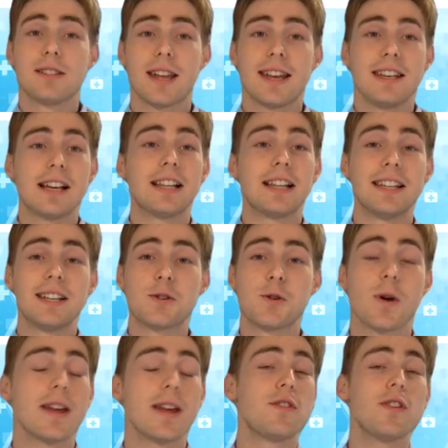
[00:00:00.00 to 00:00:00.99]
any
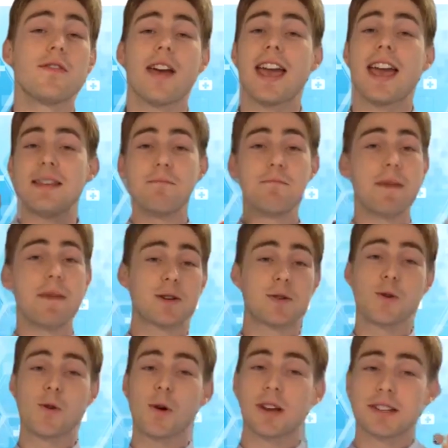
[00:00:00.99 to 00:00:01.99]
clinical, if you have any
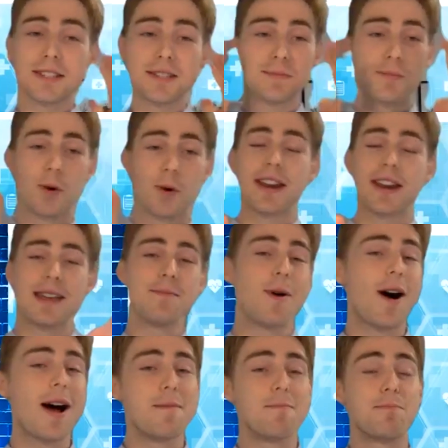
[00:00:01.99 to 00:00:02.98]
medical questions, point at him.
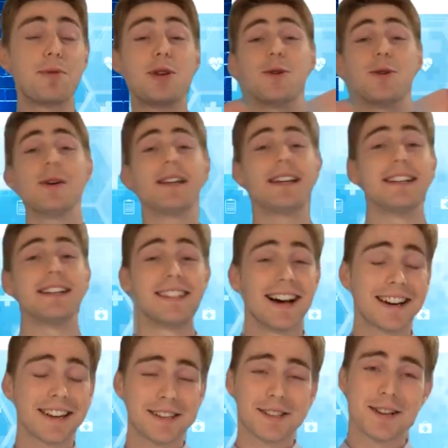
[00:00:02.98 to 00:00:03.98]
I am purely a
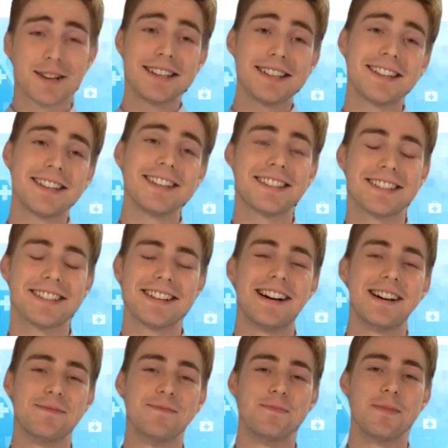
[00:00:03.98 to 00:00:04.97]
data scientist,
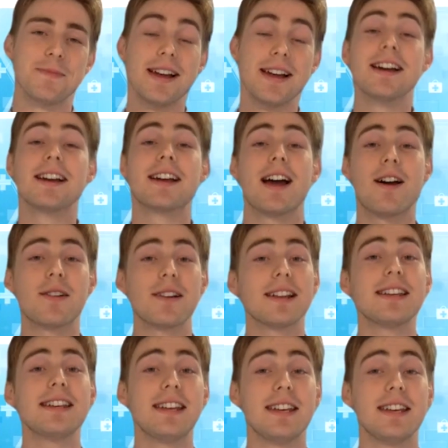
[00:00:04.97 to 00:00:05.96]

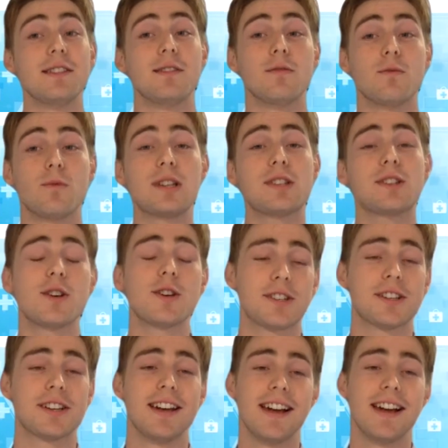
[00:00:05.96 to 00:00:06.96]
currently in
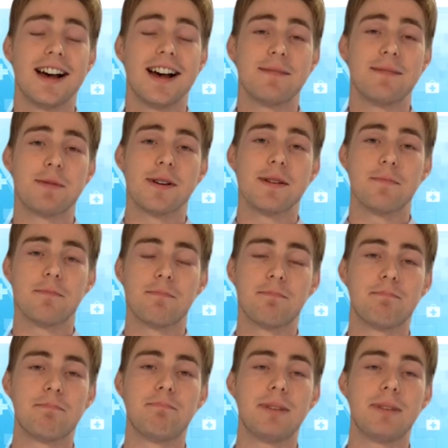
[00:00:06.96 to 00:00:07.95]
research, but
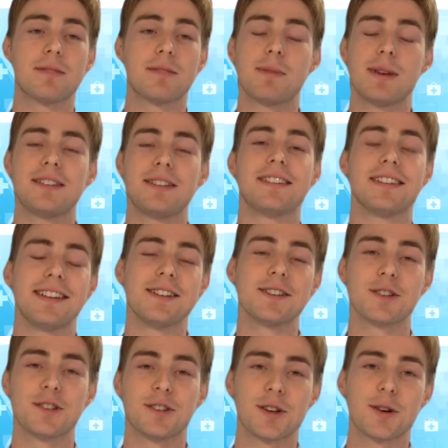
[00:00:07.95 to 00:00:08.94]
bits and pieces in
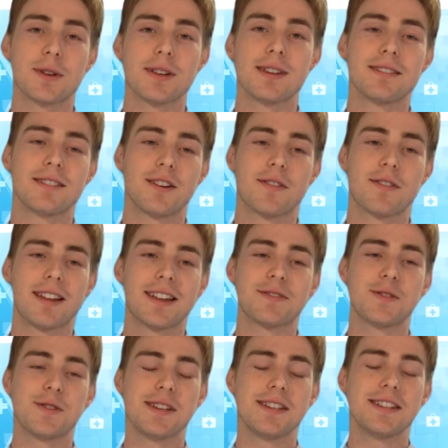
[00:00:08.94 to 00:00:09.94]
consulting over the last
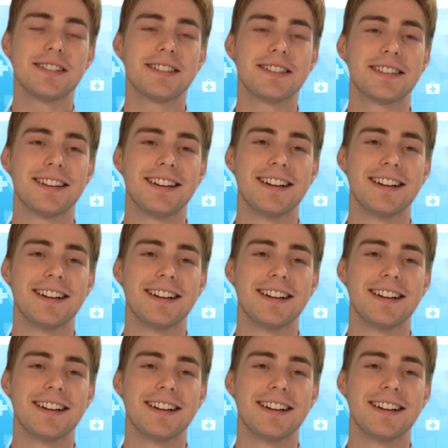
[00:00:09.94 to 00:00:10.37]
few years.